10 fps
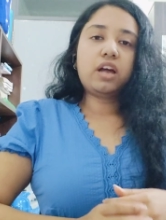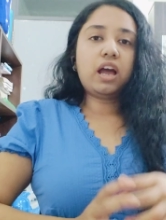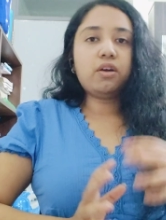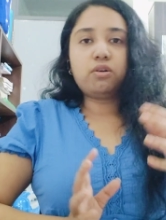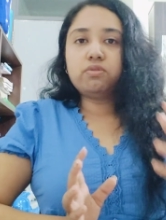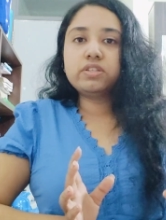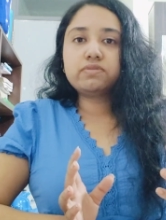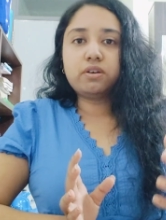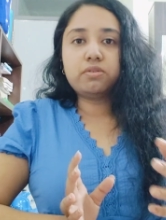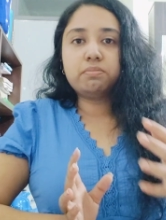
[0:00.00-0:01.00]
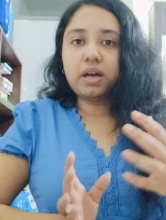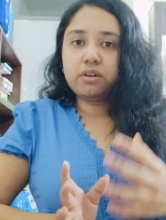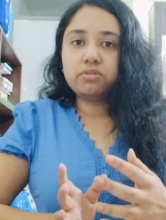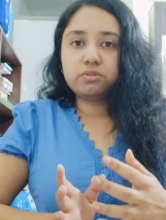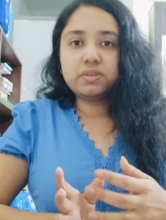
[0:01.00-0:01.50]
I always found
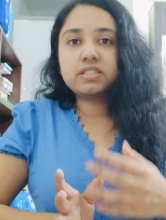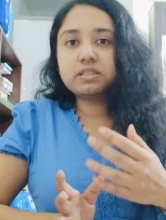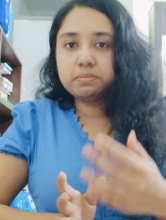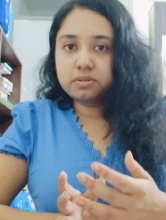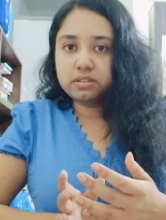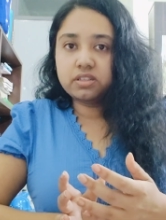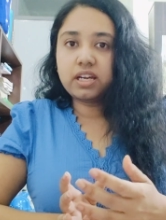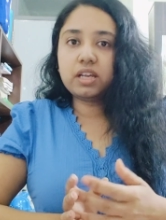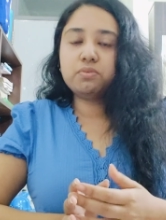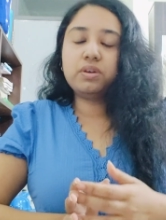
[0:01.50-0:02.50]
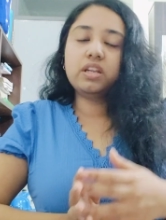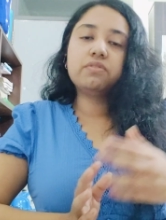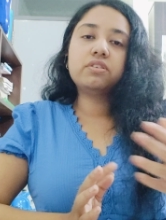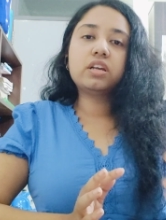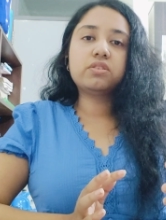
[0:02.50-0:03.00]
bio to be simpler, and
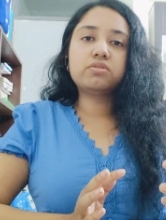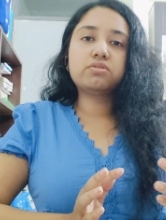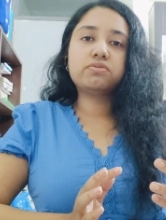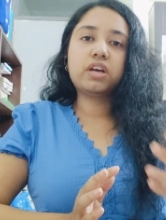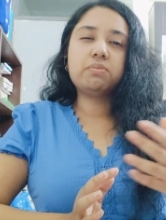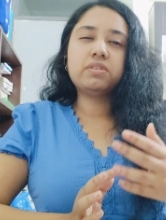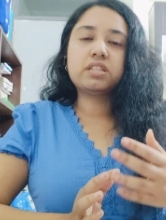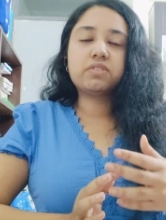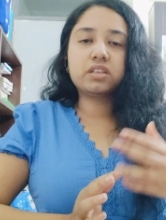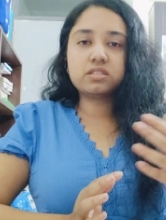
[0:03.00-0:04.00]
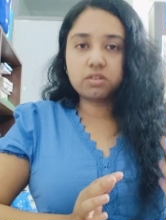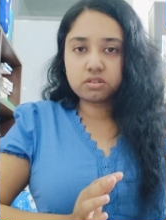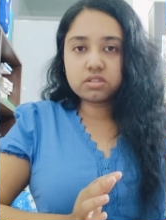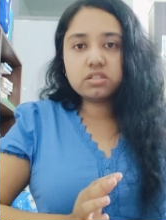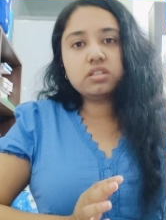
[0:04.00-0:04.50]
whenever I used to find myself
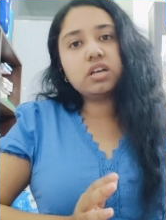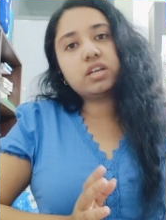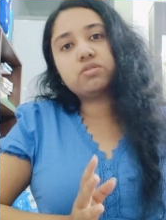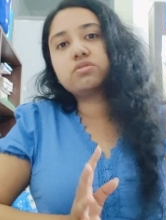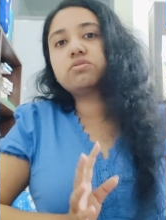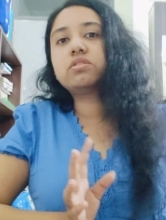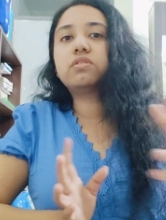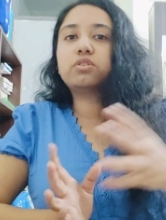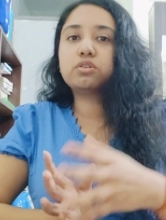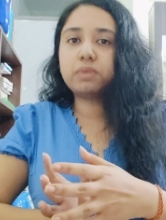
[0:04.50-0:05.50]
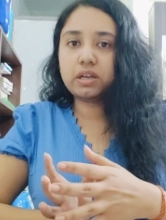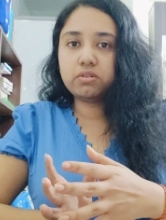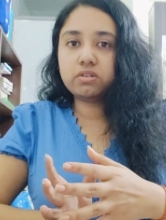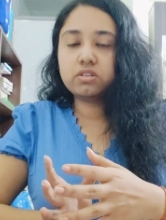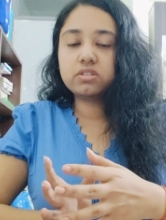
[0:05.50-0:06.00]
exhausted, I used to revert to
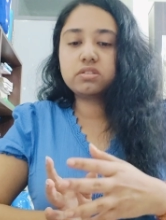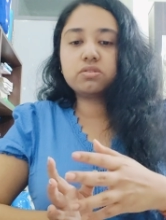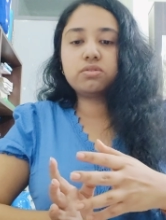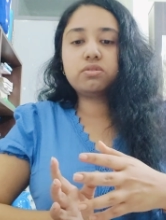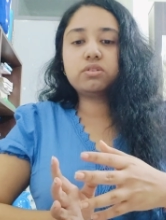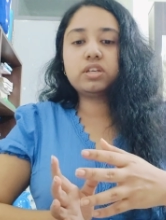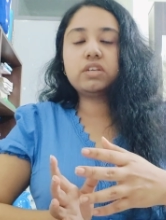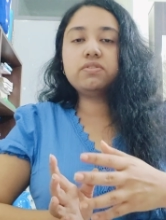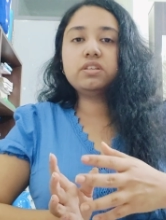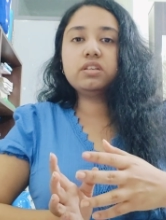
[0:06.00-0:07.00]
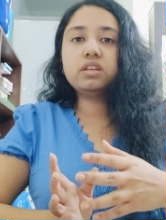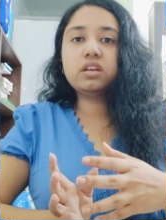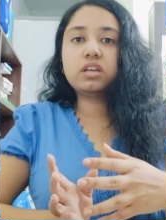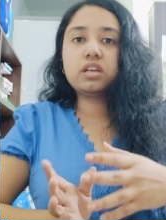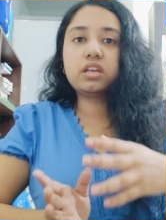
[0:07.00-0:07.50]
bio. So even
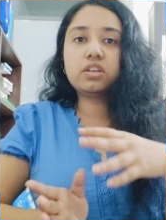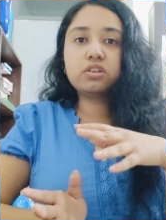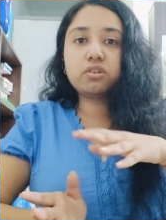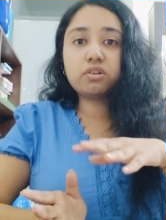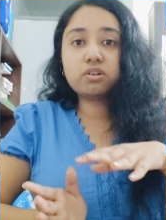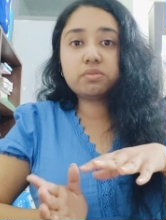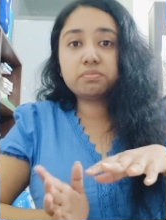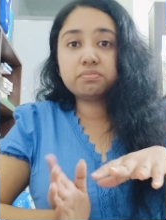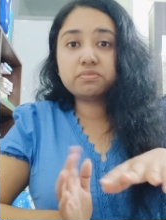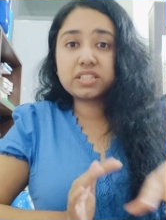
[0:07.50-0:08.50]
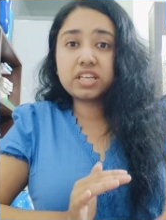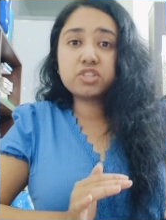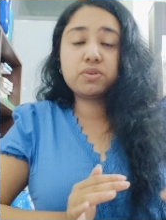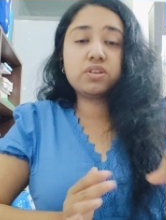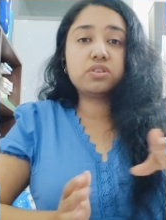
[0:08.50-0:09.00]
in your
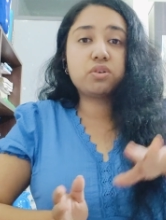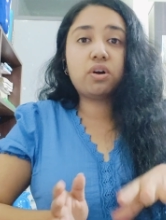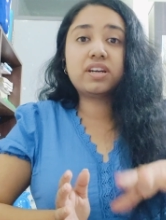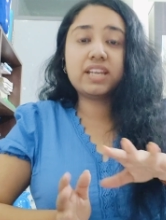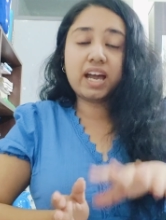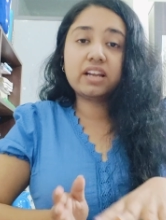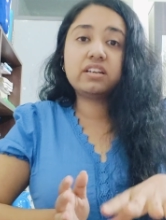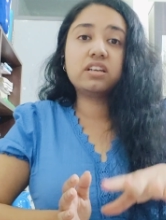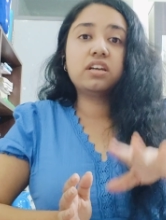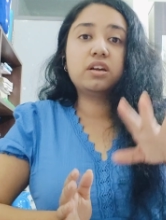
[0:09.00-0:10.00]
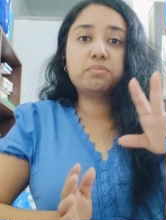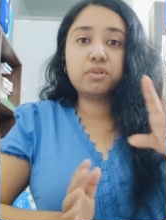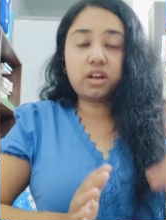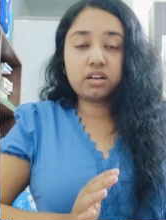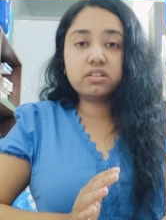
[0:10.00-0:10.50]
stage when you're not that
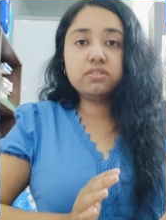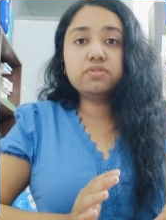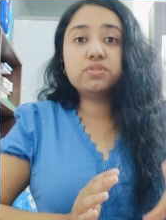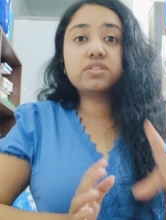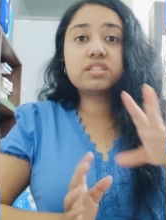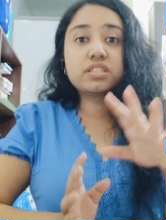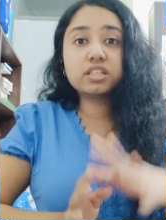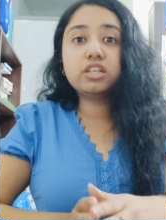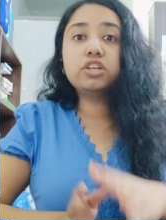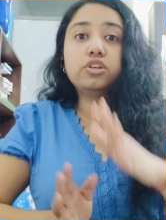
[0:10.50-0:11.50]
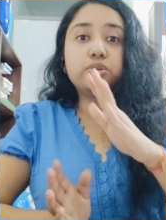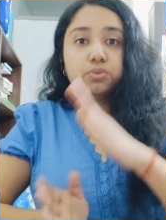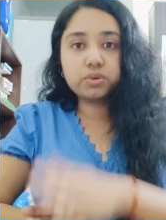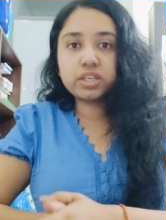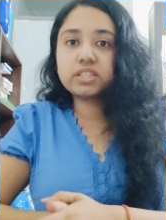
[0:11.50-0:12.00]
productive, you're still
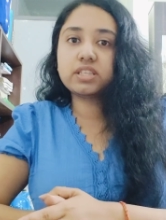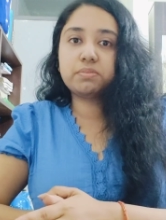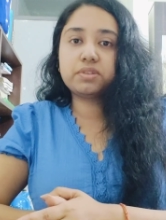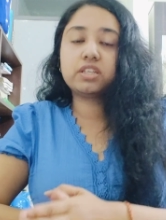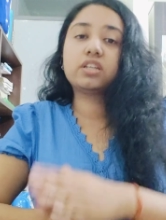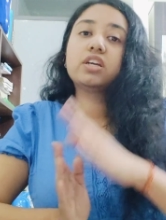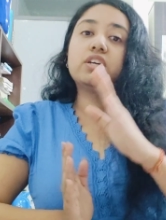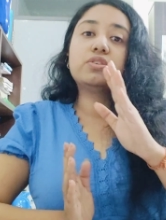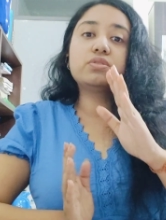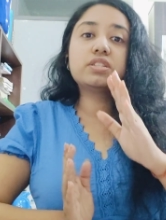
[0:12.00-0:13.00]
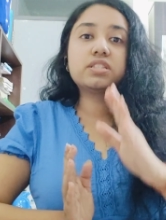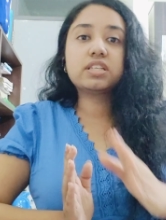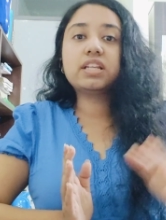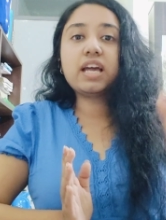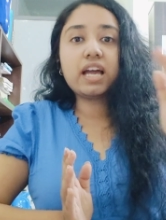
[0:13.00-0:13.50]
doing something. You're
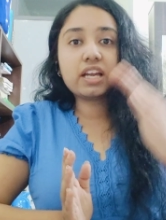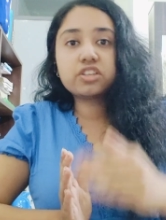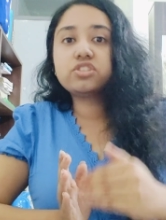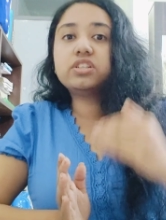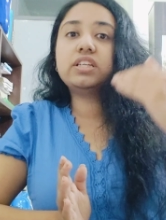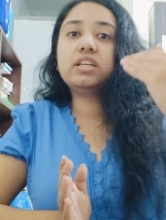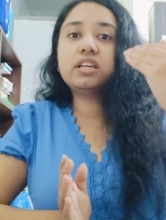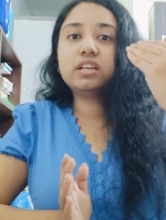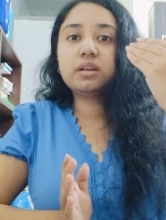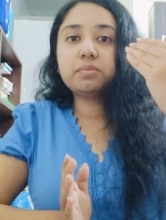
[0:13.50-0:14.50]
still actually